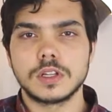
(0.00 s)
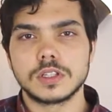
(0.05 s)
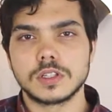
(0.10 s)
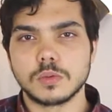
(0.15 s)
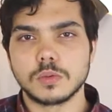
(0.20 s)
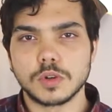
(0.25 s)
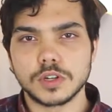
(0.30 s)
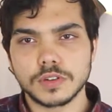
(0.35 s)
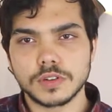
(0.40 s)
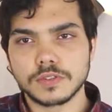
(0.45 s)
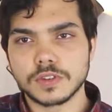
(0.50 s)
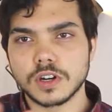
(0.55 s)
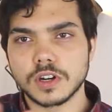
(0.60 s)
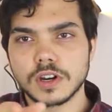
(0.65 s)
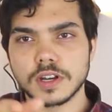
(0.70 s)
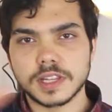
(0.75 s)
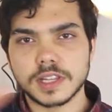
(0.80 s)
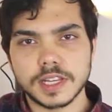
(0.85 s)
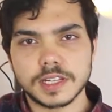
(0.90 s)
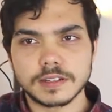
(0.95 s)
So what you've
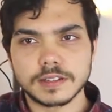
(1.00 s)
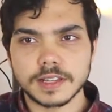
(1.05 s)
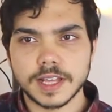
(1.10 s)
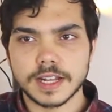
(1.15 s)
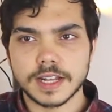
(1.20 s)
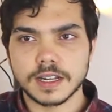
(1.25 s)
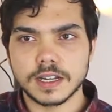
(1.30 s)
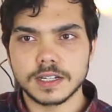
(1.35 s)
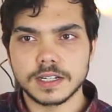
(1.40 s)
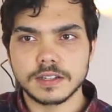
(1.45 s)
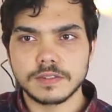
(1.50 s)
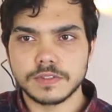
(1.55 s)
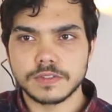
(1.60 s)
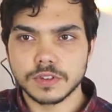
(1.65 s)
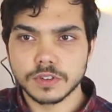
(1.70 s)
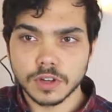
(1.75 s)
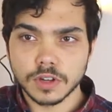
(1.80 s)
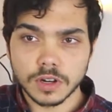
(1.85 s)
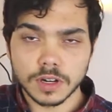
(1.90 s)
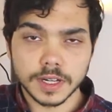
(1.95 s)
got at the end of that line,
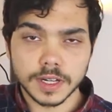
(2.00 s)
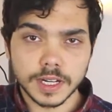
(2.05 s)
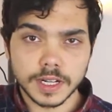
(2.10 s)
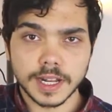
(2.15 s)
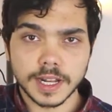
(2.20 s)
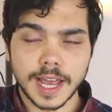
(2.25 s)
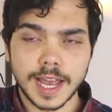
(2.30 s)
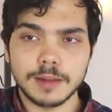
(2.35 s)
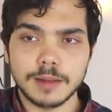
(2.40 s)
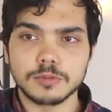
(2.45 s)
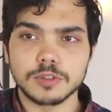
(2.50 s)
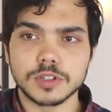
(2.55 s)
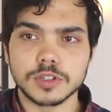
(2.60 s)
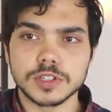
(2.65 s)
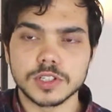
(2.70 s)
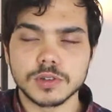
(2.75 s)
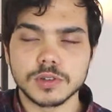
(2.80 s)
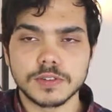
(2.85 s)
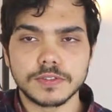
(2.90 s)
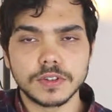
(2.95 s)
you've got a little hammer on.
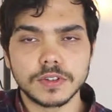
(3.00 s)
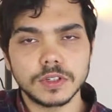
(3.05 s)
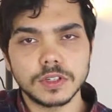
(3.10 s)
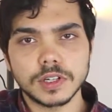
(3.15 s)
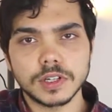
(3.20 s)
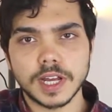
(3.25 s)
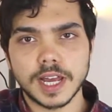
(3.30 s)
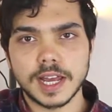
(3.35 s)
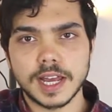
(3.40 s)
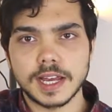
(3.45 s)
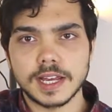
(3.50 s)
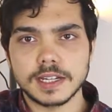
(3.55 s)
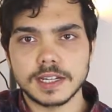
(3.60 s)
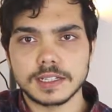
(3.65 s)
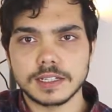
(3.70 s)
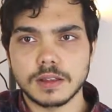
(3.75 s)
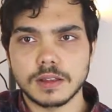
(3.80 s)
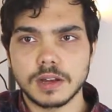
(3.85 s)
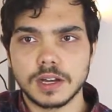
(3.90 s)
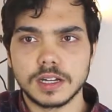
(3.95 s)
So if you look
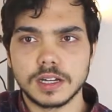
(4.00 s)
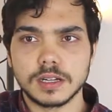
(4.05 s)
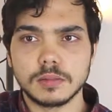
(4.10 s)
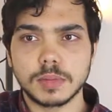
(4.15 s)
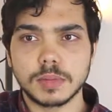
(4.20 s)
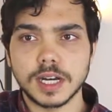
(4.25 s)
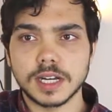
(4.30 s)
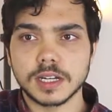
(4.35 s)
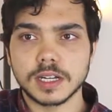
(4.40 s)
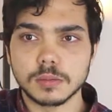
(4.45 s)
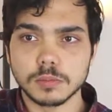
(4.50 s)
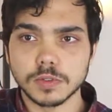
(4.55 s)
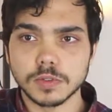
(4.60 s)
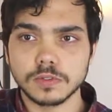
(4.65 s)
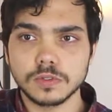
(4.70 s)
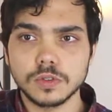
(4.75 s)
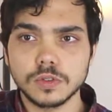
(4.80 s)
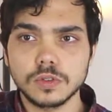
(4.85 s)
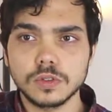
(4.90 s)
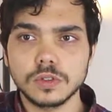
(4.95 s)
at bar number
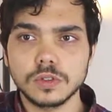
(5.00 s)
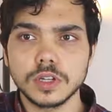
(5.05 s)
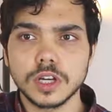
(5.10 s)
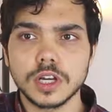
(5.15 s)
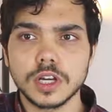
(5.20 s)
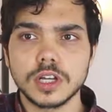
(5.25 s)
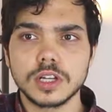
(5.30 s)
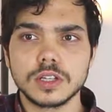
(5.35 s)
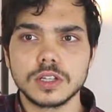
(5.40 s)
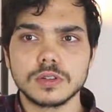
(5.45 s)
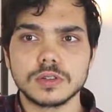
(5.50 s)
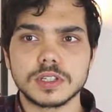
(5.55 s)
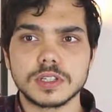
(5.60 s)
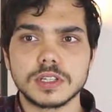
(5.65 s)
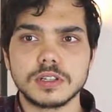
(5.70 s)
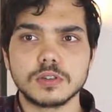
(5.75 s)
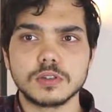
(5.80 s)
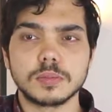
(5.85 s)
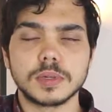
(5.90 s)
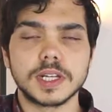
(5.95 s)
4, you'll
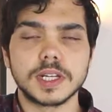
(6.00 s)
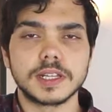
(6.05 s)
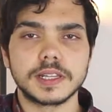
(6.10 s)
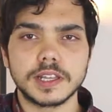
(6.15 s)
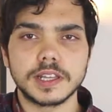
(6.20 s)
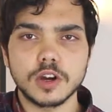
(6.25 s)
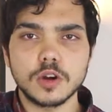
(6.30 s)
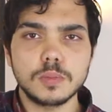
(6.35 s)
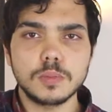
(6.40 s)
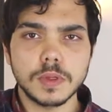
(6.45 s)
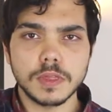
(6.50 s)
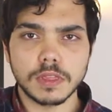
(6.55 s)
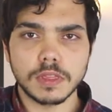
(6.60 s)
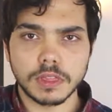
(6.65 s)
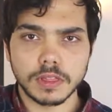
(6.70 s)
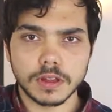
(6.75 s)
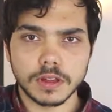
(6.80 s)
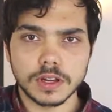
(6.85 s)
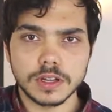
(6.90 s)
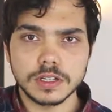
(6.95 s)
see you're playing the open
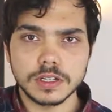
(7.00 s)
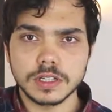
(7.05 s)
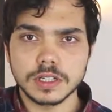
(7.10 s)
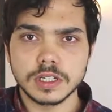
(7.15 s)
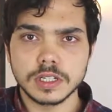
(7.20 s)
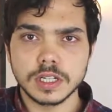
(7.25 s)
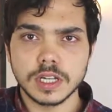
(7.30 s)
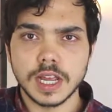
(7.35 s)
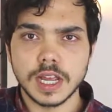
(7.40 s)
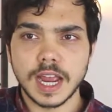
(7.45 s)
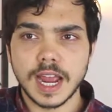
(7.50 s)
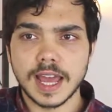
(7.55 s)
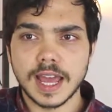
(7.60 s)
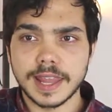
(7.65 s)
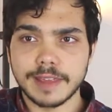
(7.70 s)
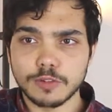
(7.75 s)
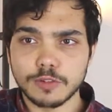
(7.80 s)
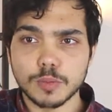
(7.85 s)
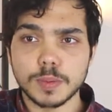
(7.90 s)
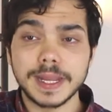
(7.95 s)
third, and
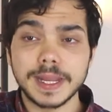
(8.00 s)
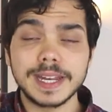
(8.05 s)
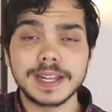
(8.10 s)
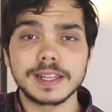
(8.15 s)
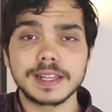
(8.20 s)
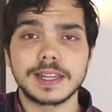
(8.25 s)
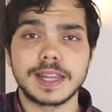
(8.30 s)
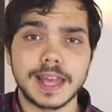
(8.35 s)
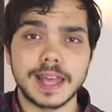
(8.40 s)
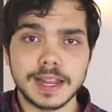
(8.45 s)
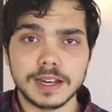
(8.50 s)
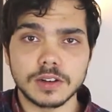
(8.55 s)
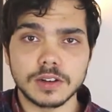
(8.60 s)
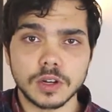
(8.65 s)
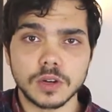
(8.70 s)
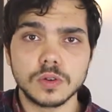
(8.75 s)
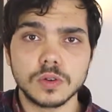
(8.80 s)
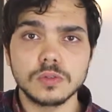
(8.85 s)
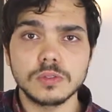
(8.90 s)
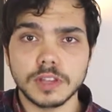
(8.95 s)
then repeating that
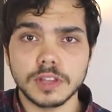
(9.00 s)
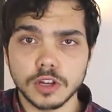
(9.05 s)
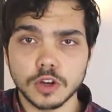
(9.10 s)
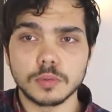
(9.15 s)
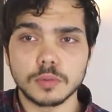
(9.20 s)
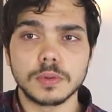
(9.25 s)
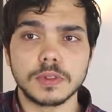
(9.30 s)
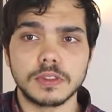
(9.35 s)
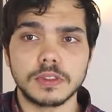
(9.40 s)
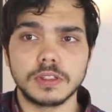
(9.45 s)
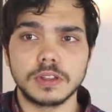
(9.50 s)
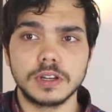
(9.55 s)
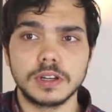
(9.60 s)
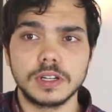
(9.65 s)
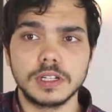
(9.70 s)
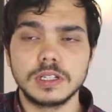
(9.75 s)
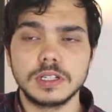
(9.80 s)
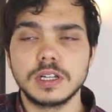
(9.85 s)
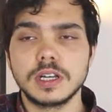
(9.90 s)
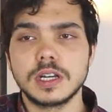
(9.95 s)
note, the open
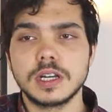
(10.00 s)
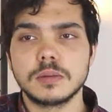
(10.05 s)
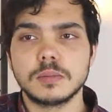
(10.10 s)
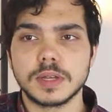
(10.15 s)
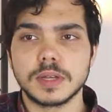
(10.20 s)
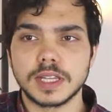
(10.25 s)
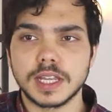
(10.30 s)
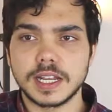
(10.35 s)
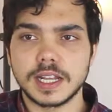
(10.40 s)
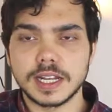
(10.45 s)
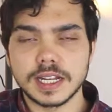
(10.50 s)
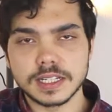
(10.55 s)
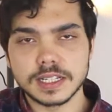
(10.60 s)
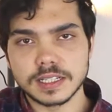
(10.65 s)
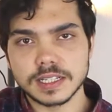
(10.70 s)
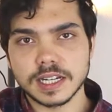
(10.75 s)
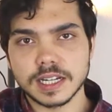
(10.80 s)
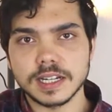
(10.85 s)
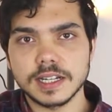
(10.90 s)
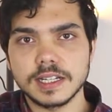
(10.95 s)
third, but then it's
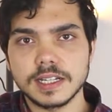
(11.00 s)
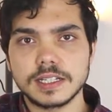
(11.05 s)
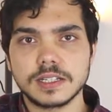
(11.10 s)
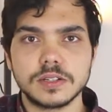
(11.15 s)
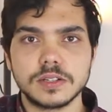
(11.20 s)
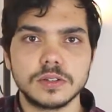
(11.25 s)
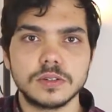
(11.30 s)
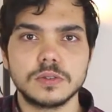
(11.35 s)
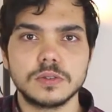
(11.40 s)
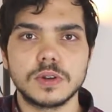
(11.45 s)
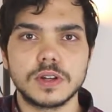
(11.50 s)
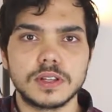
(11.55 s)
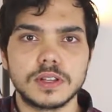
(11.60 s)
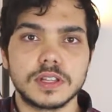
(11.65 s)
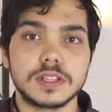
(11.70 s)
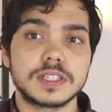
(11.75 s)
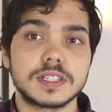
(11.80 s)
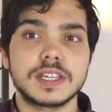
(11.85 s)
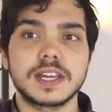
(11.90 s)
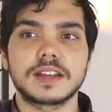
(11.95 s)
tied to
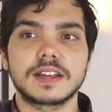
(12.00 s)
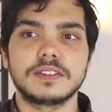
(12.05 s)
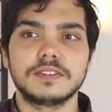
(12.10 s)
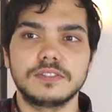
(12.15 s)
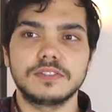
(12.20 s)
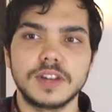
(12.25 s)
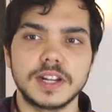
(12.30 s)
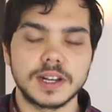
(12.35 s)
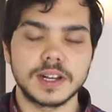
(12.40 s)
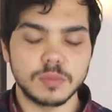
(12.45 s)
the second fret.